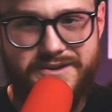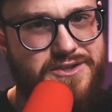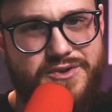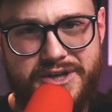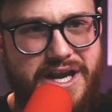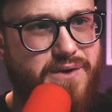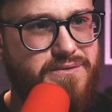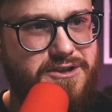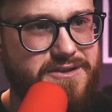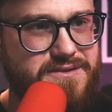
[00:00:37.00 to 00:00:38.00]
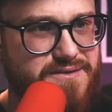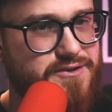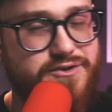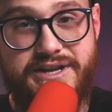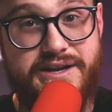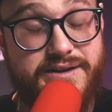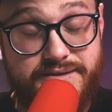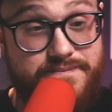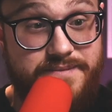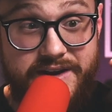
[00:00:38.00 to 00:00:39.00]
Deletes your account, deletes your
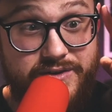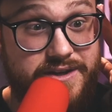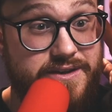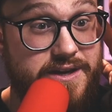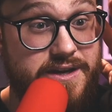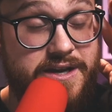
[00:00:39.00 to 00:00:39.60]
data, everything.